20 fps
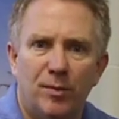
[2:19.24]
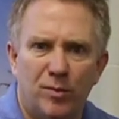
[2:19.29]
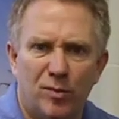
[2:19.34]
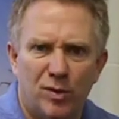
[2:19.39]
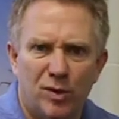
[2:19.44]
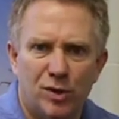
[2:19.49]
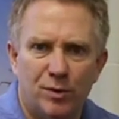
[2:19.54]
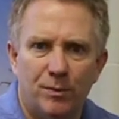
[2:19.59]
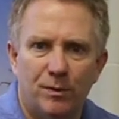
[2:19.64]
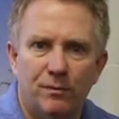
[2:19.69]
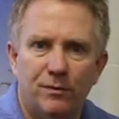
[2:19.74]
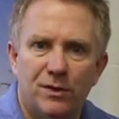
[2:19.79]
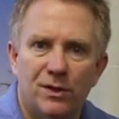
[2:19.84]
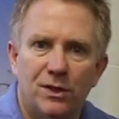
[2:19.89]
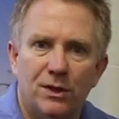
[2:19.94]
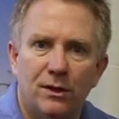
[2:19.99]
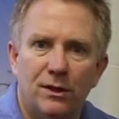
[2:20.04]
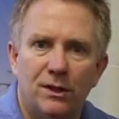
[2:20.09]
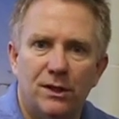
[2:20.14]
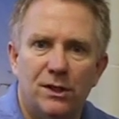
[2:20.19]
enrichment
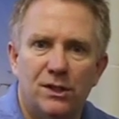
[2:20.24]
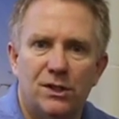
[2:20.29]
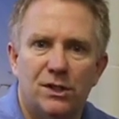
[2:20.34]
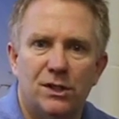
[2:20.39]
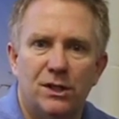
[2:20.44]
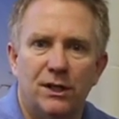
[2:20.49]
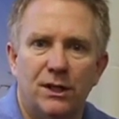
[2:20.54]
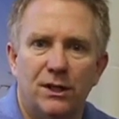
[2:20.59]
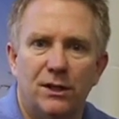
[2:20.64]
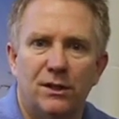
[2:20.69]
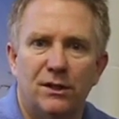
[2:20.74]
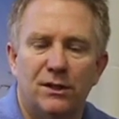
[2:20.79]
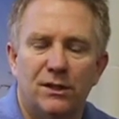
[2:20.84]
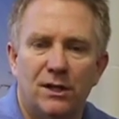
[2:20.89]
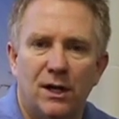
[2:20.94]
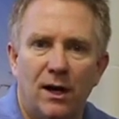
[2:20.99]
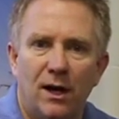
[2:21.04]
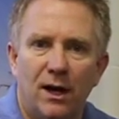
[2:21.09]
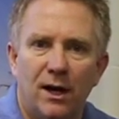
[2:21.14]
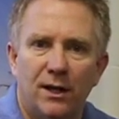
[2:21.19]
facilities in
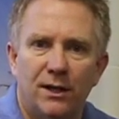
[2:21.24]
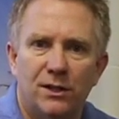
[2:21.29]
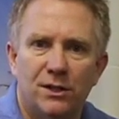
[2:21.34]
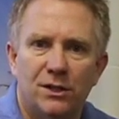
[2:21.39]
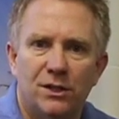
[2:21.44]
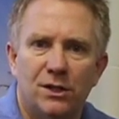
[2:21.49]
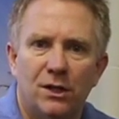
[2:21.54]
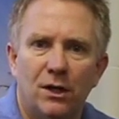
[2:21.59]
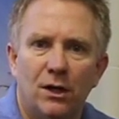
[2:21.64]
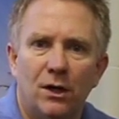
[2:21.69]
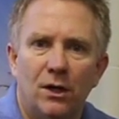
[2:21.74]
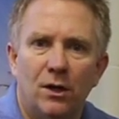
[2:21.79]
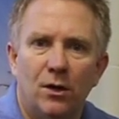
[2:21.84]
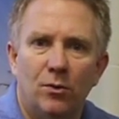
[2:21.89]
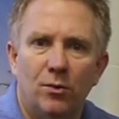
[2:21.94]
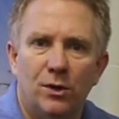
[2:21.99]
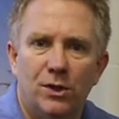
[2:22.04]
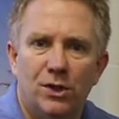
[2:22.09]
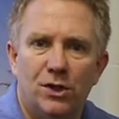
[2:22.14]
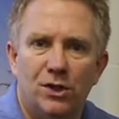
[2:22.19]
Natanz,
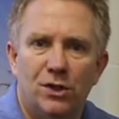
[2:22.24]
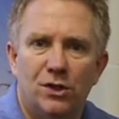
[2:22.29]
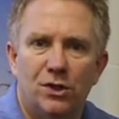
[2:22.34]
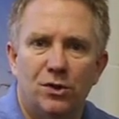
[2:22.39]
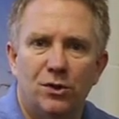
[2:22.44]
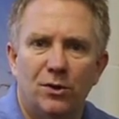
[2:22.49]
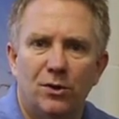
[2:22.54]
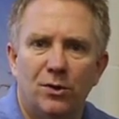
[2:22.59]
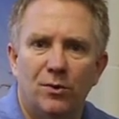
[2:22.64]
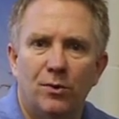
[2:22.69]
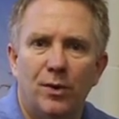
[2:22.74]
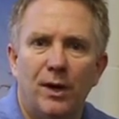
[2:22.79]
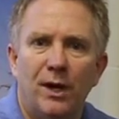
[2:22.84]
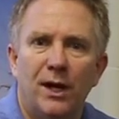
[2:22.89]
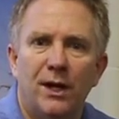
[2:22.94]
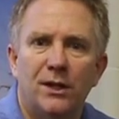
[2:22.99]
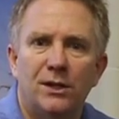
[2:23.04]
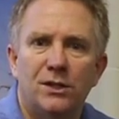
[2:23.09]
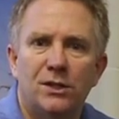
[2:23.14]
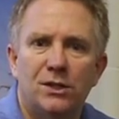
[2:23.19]
which is
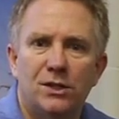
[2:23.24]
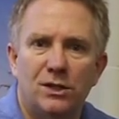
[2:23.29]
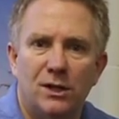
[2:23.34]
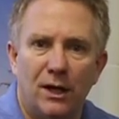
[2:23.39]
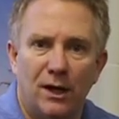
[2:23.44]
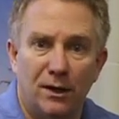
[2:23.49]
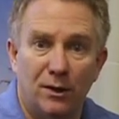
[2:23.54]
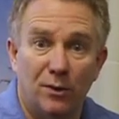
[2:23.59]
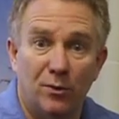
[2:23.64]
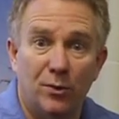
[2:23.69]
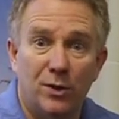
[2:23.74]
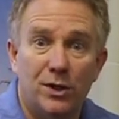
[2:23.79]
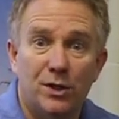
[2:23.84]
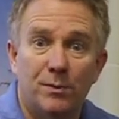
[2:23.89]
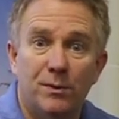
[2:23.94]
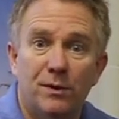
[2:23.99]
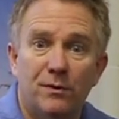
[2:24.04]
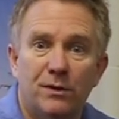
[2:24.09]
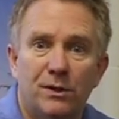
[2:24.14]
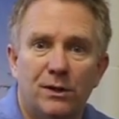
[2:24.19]
Iran's uh,
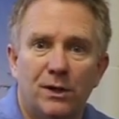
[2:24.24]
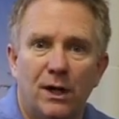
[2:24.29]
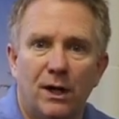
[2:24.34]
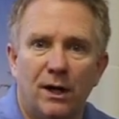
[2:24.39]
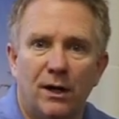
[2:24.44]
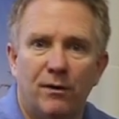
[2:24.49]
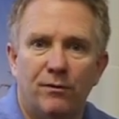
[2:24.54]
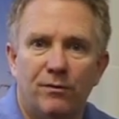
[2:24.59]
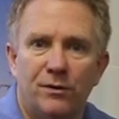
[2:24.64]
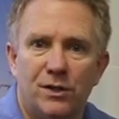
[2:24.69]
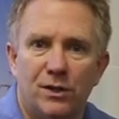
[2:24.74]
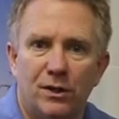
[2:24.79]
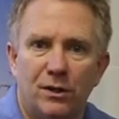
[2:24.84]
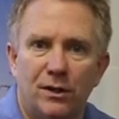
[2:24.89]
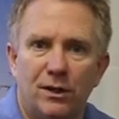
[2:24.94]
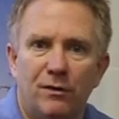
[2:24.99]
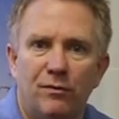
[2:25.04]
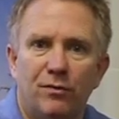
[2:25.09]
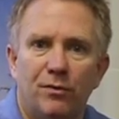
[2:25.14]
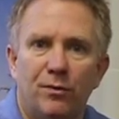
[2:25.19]
enrichment uh,
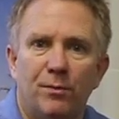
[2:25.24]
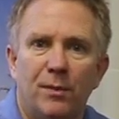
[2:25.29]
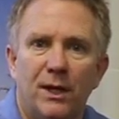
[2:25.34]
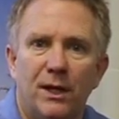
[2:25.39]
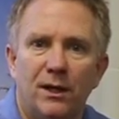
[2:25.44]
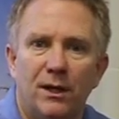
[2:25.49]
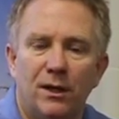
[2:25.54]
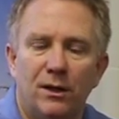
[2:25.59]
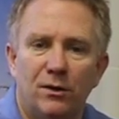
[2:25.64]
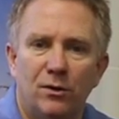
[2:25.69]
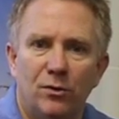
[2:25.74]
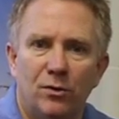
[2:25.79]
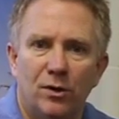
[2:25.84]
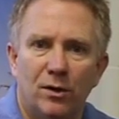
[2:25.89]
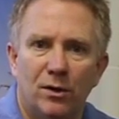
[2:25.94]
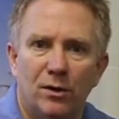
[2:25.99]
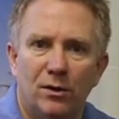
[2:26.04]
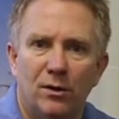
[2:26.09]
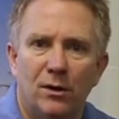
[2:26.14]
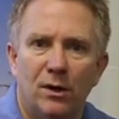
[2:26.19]
facility for making
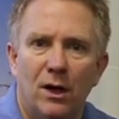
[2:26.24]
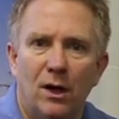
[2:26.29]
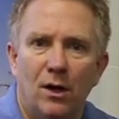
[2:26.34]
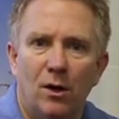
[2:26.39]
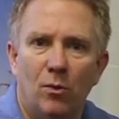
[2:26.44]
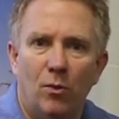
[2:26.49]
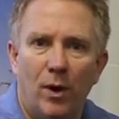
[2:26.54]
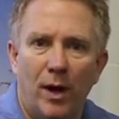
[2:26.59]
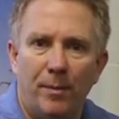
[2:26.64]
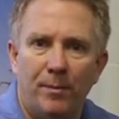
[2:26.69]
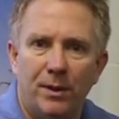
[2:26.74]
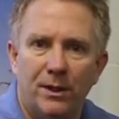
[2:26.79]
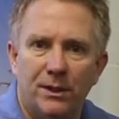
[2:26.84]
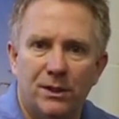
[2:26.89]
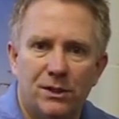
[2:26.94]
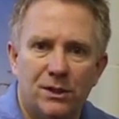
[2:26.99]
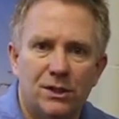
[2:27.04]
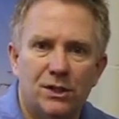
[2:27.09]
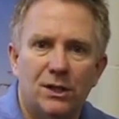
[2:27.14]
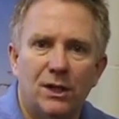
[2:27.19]
nuclear
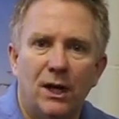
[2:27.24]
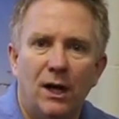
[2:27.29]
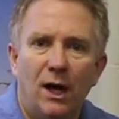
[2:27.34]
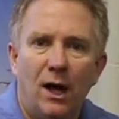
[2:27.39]
weapons.